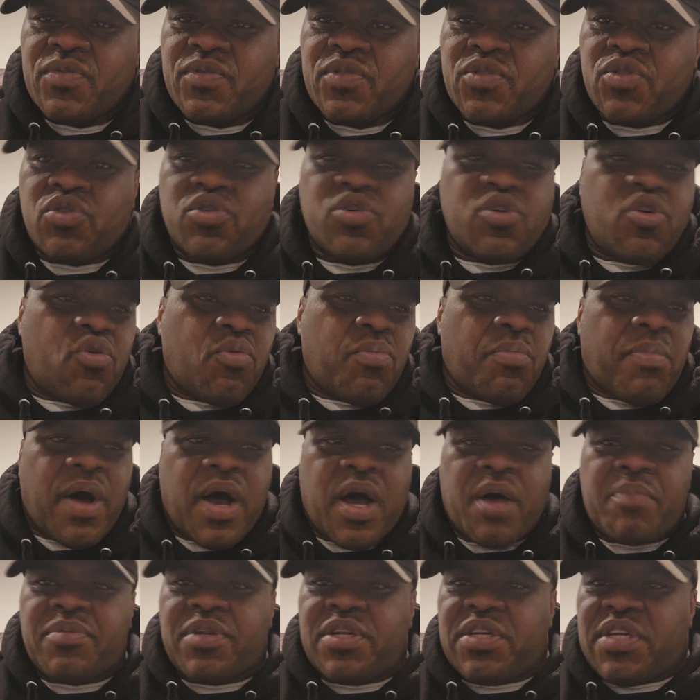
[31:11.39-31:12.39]
You could go
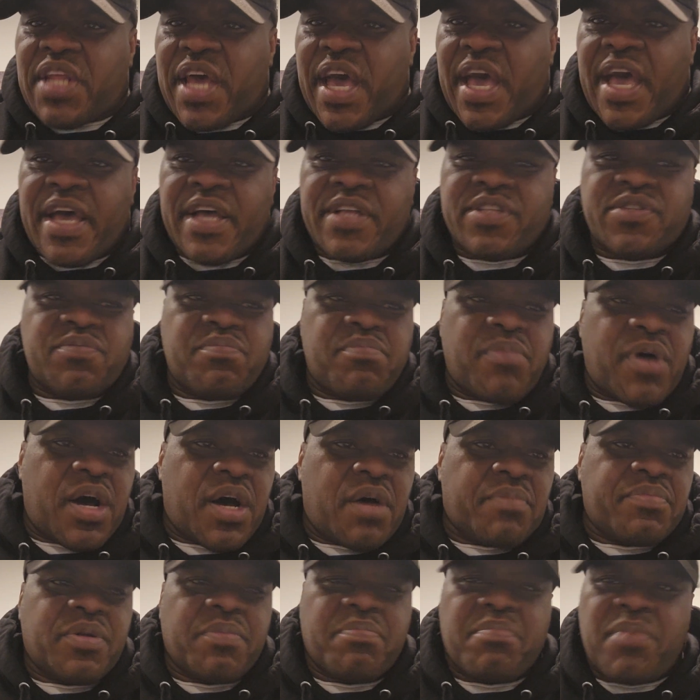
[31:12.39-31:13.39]
mom to dads,
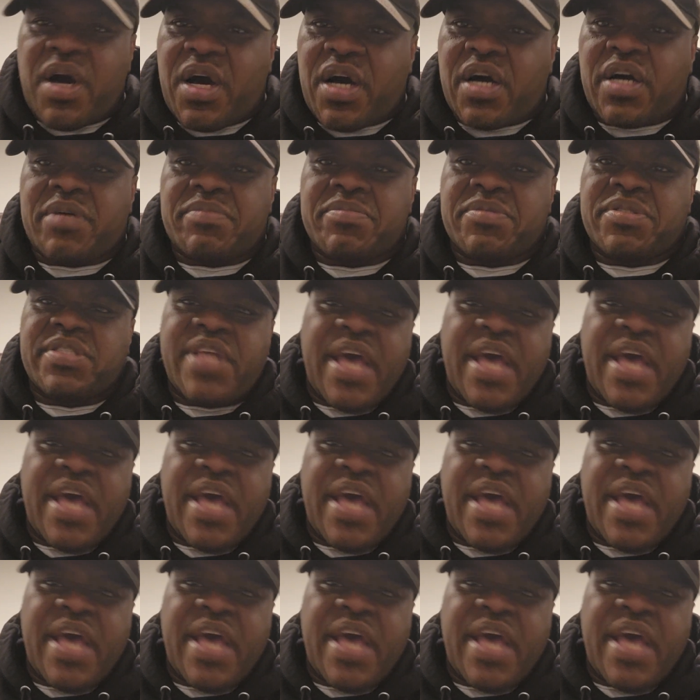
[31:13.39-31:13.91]
mom to moms,